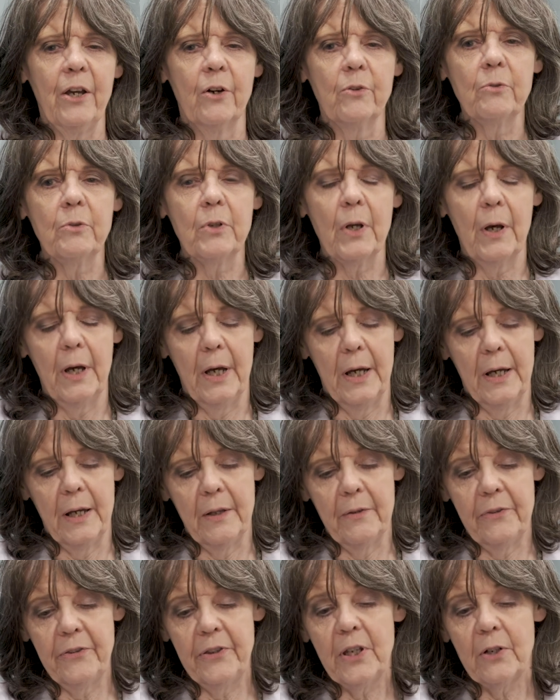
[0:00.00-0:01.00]
own
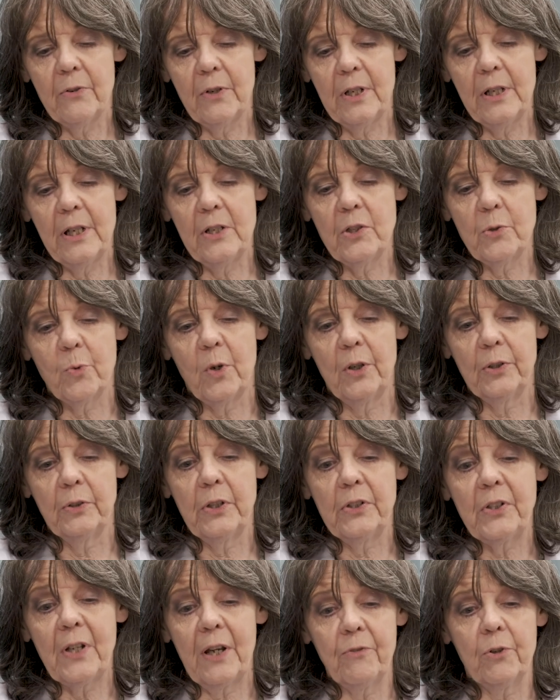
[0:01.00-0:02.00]
theory is one
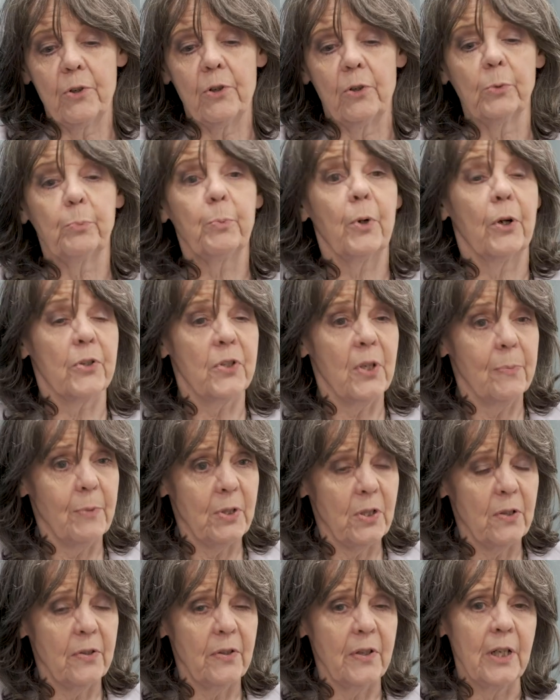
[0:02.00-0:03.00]
that I've called
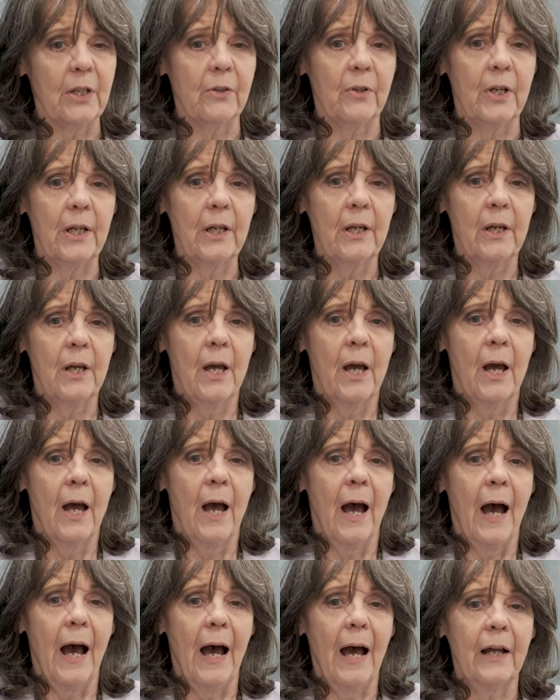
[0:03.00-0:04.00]
proximity theory,
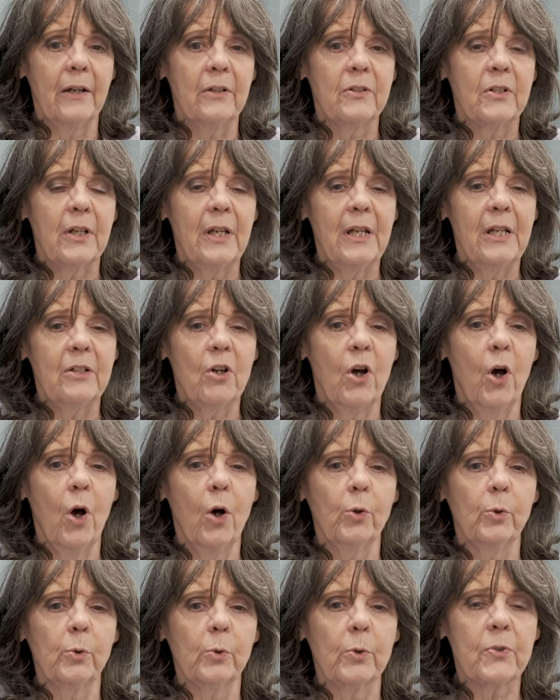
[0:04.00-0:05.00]
and it
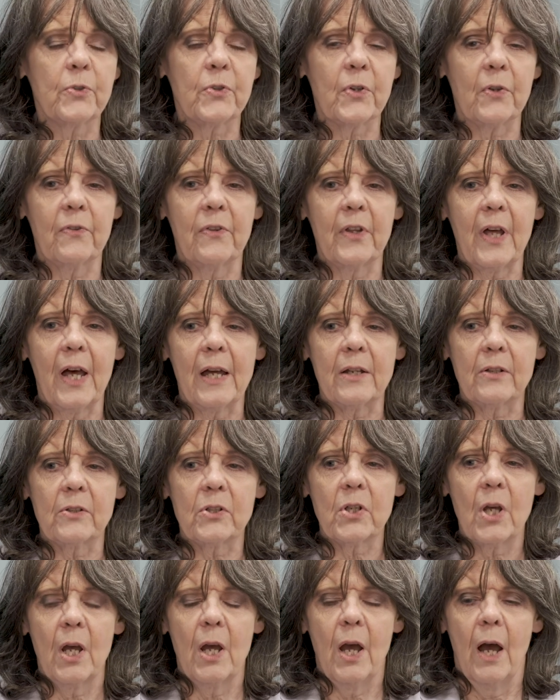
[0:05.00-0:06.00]
holds
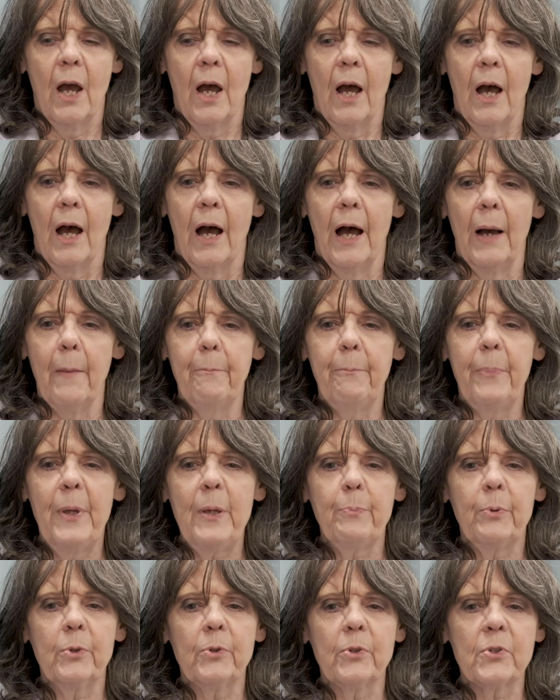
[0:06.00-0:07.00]
that
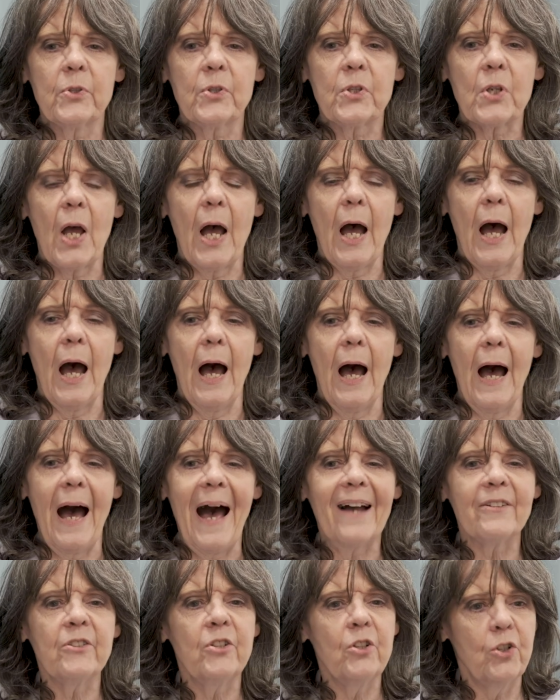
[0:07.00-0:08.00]
people's
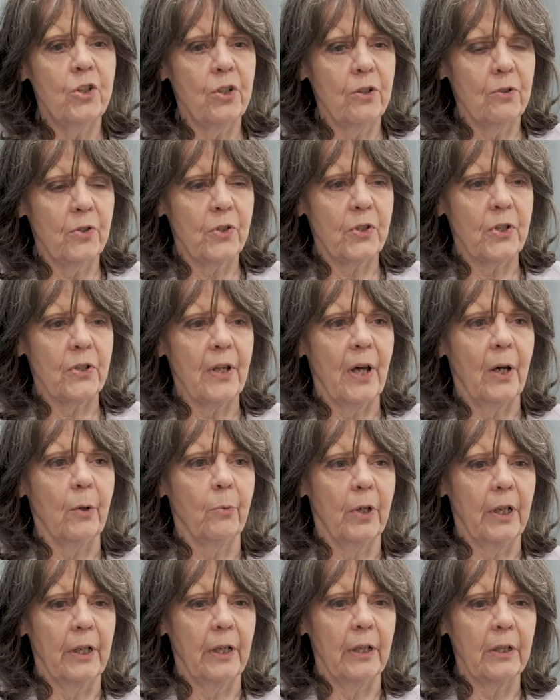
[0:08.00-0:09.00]
attitudes to their
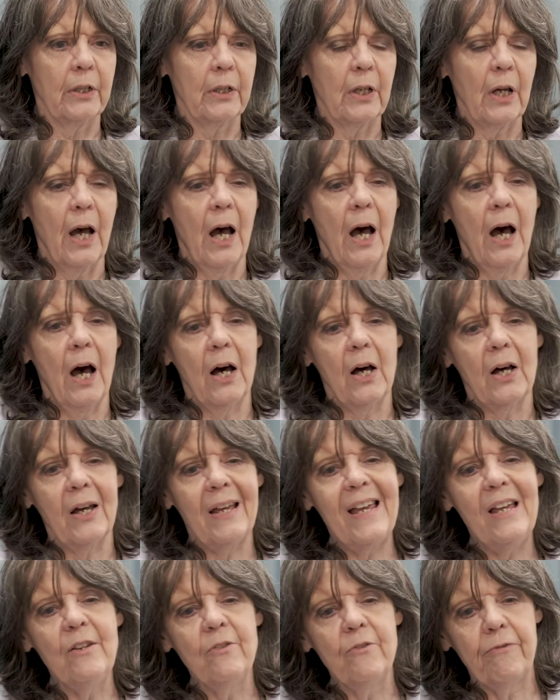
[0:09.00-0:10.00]
work are
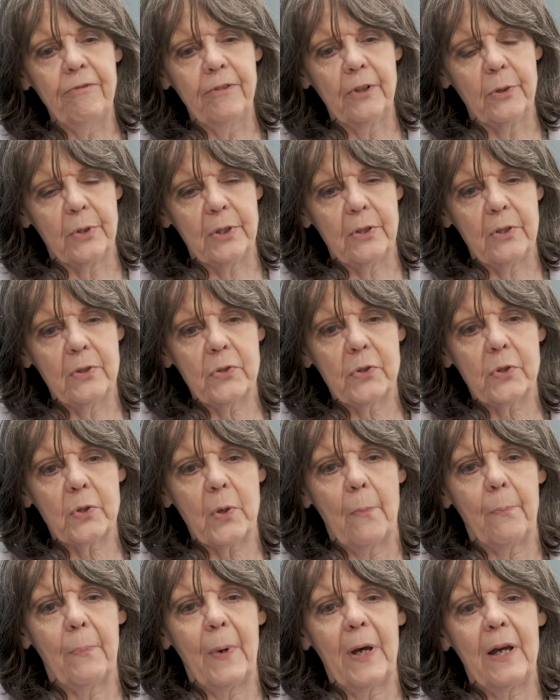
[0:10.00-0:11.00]
influenced
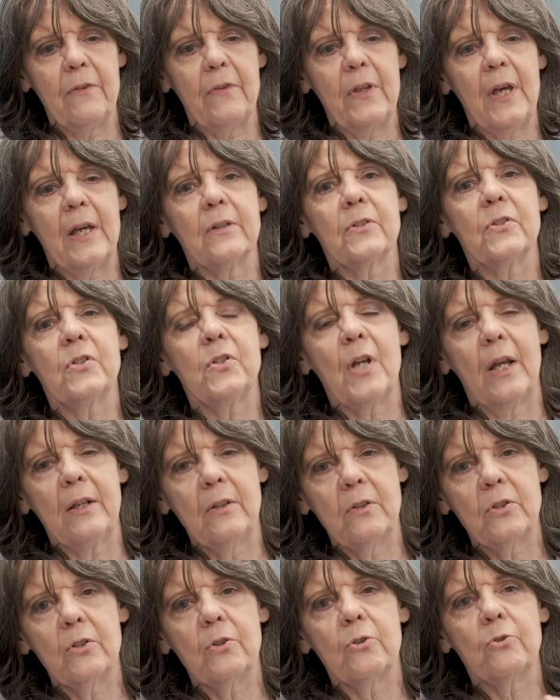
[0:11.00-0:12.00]
by the
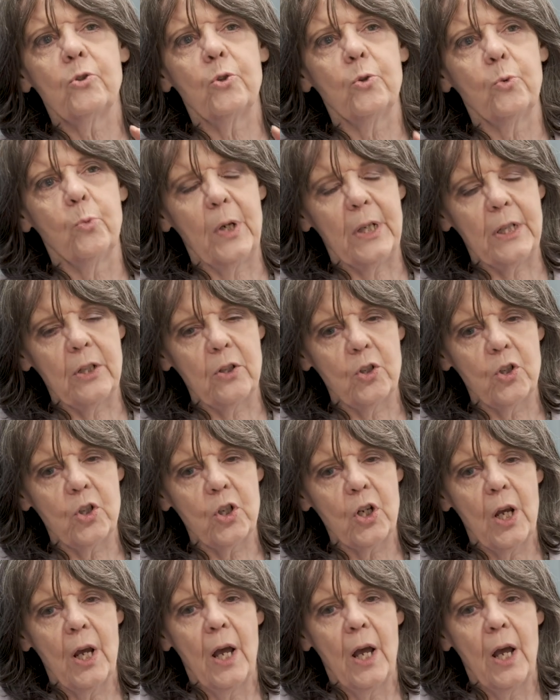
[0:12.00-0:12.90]
extent to which